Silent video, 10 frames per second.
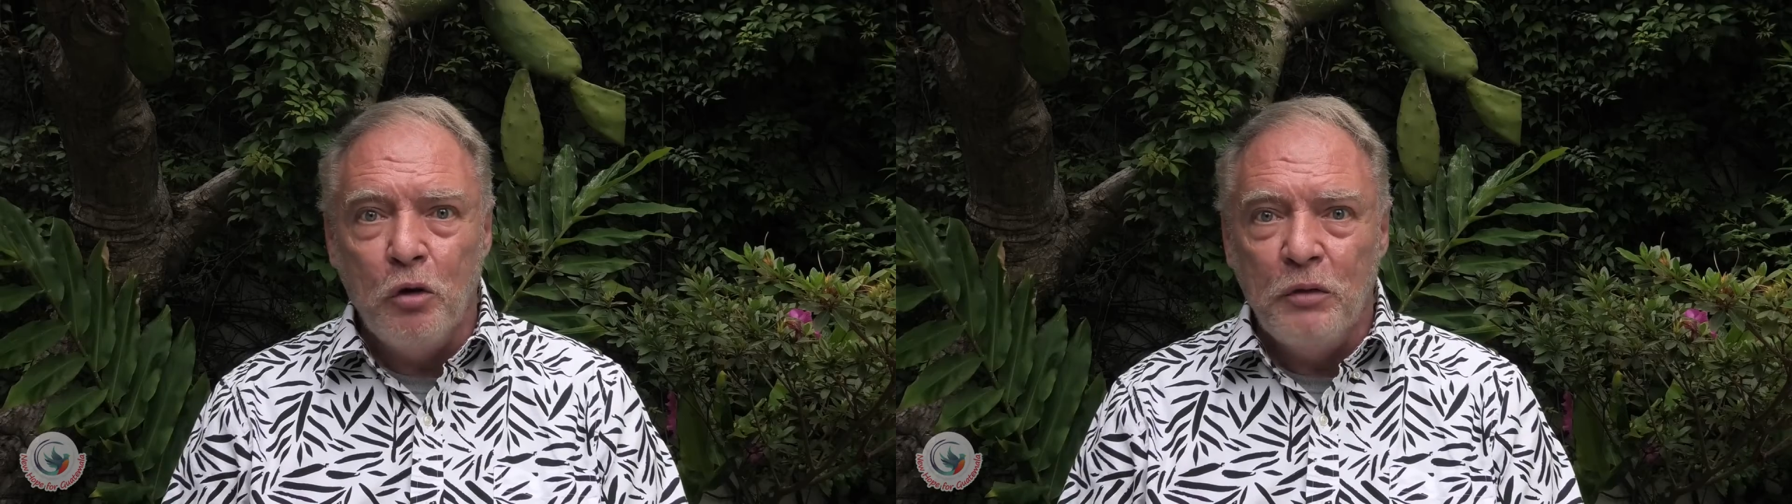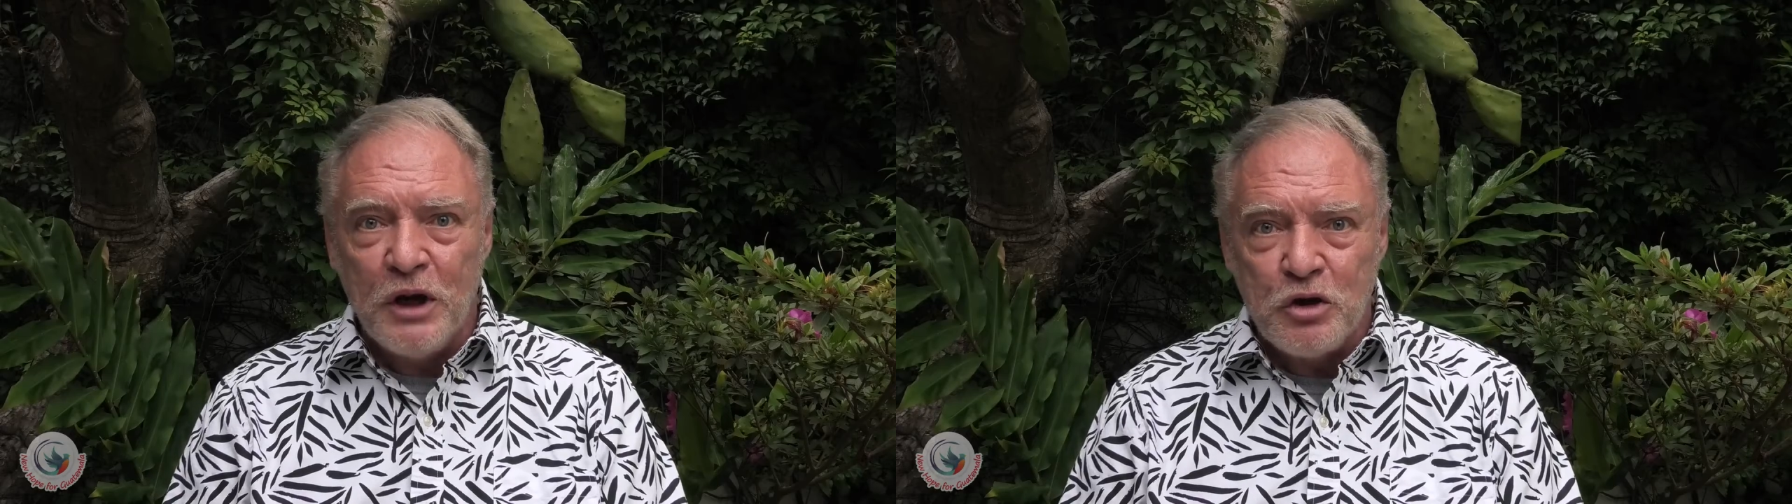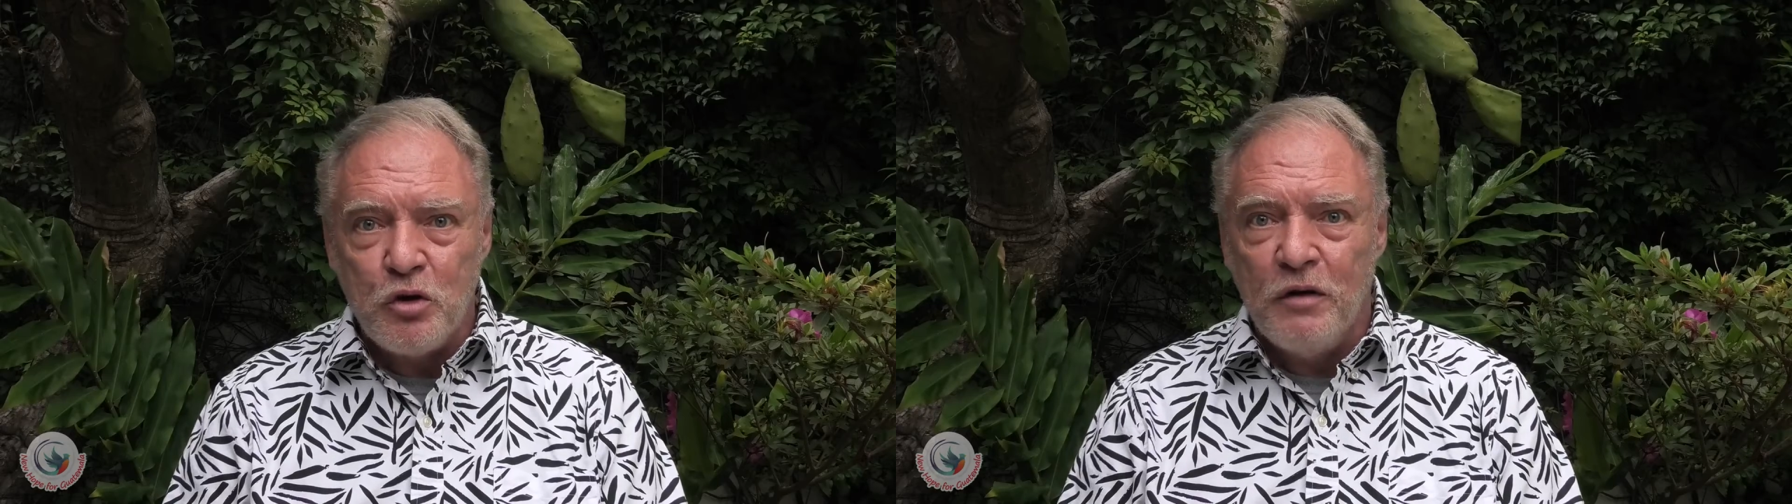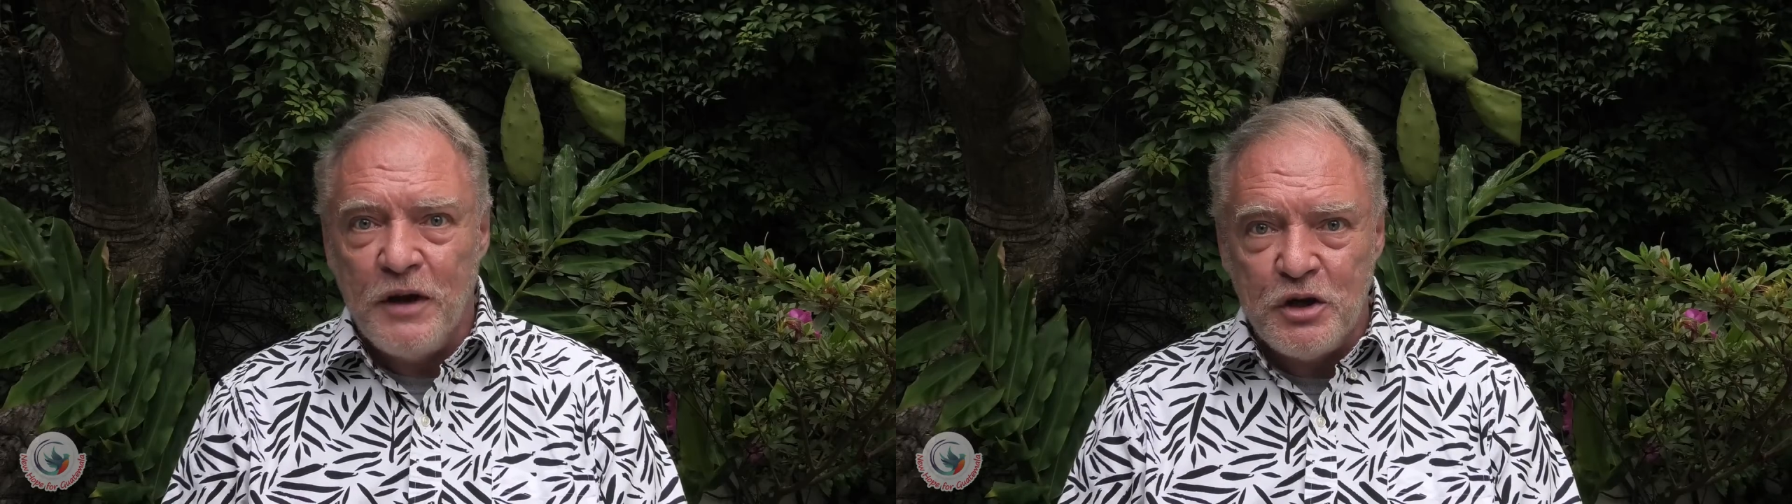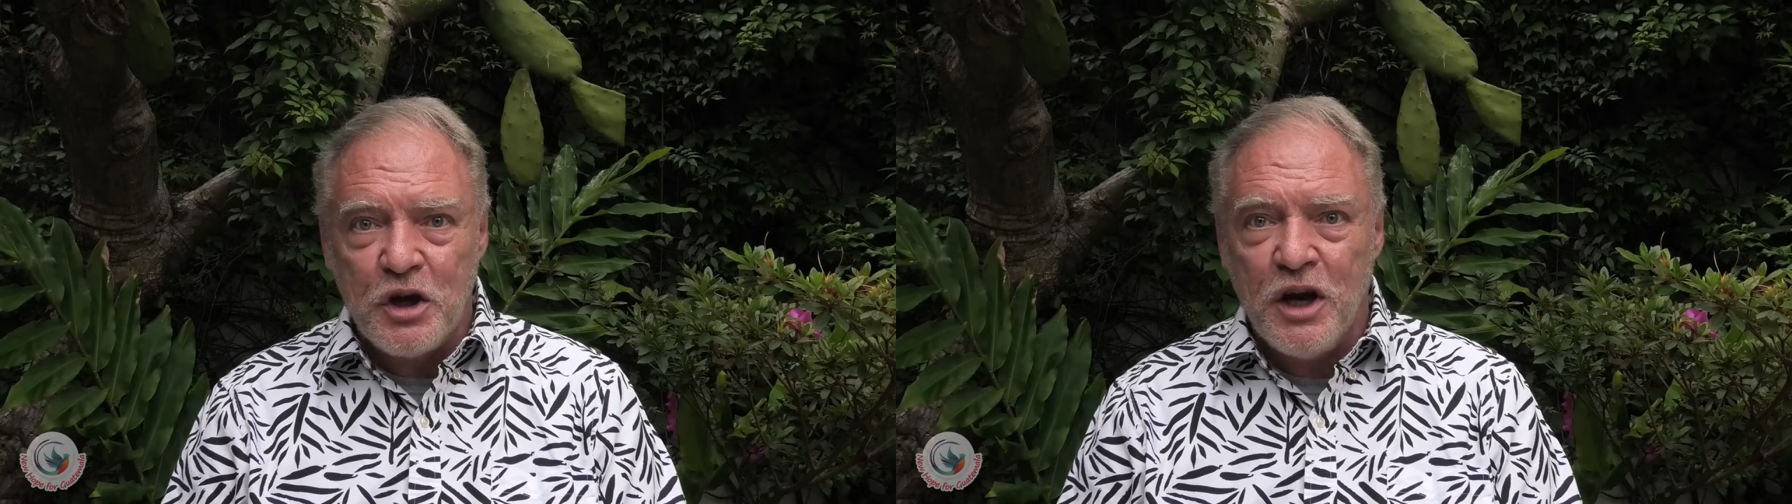Ministry of
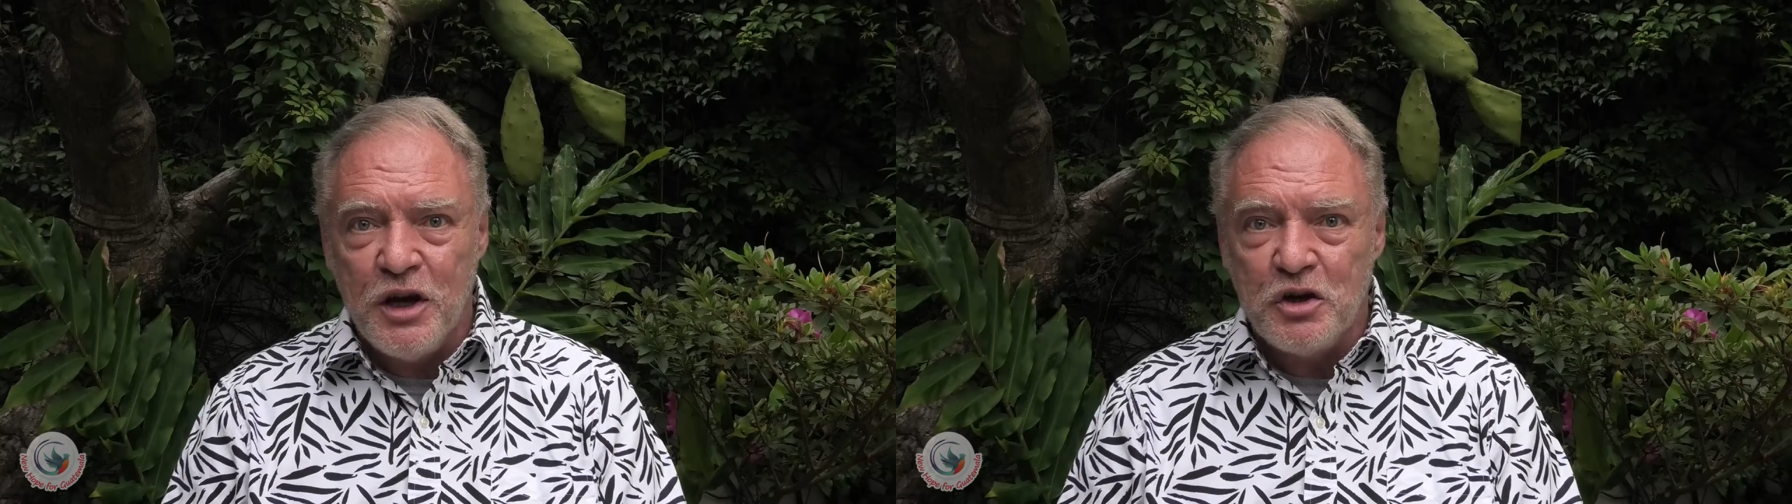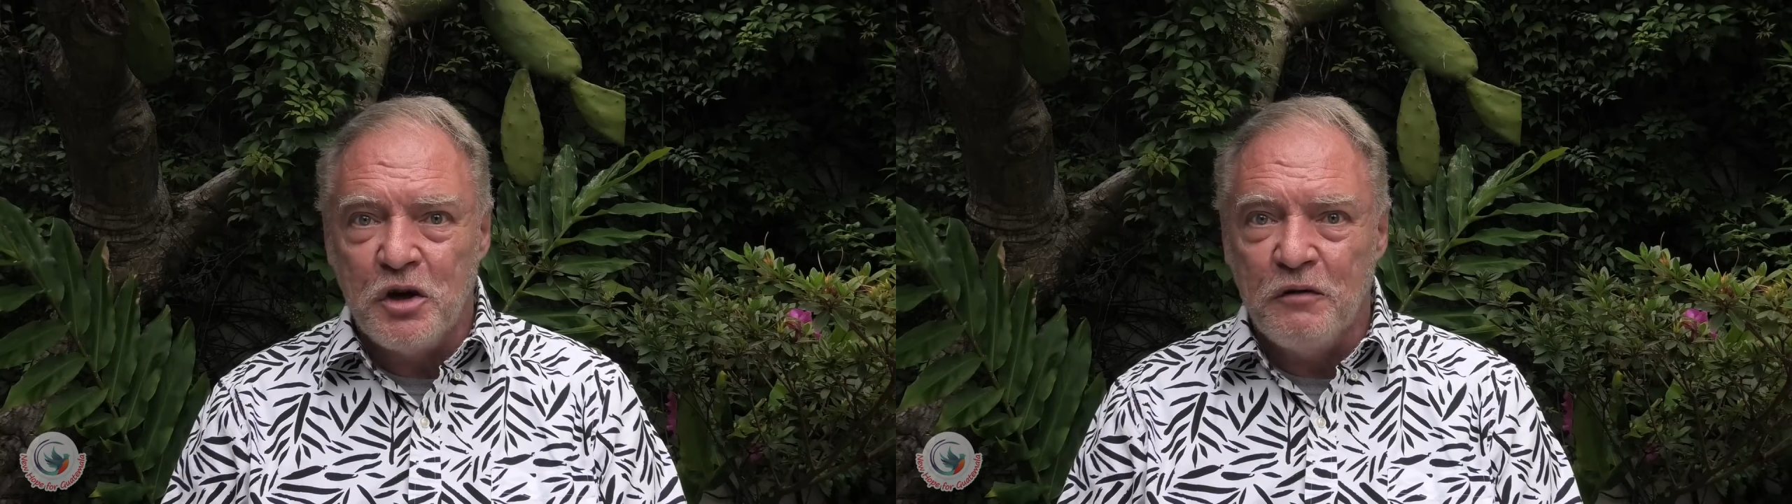Education